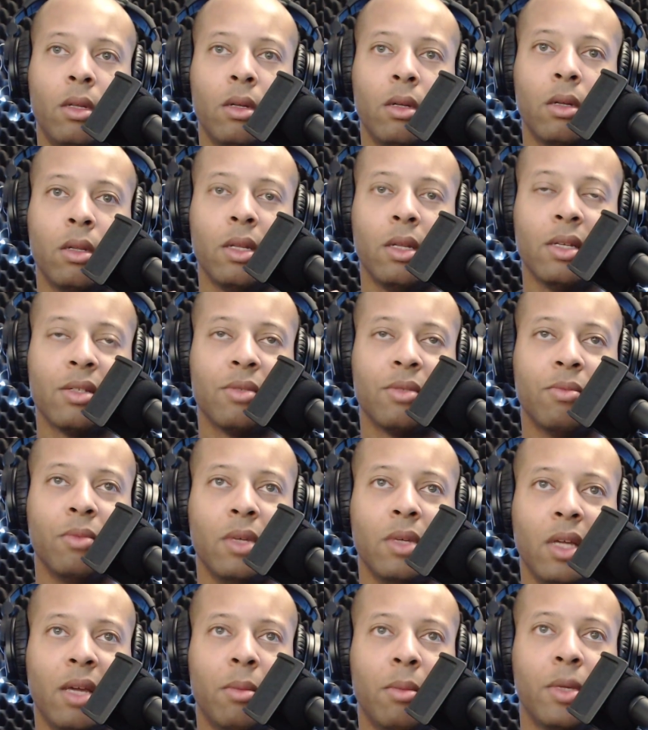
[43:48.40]
this
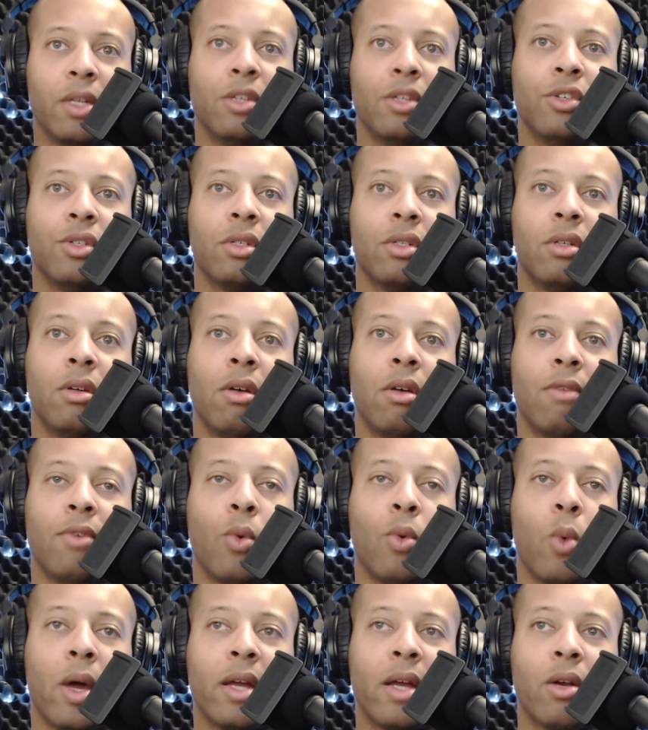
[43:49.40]
image of a
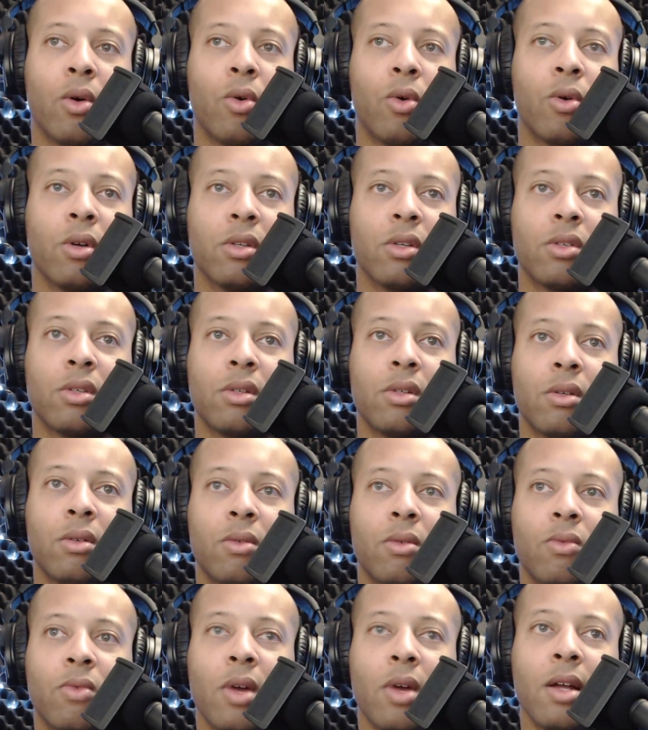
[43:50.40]
white horse
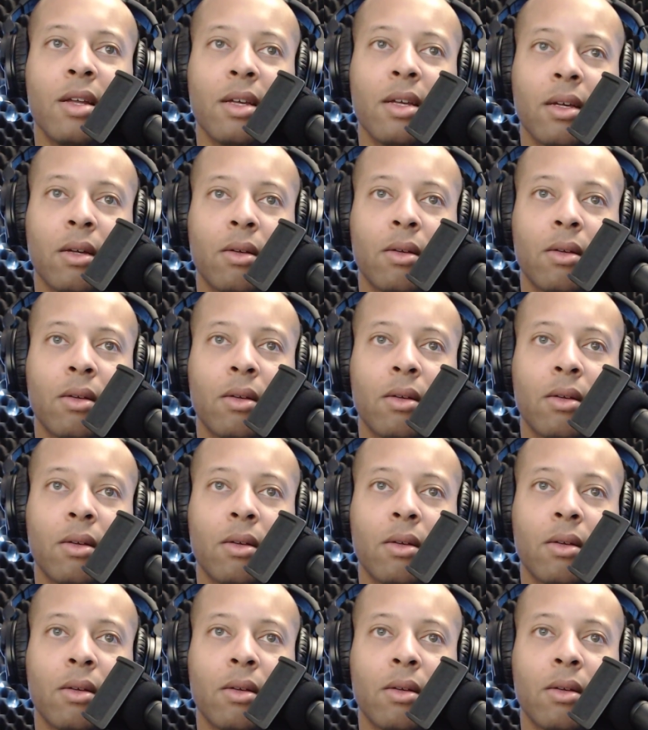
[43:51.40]
running.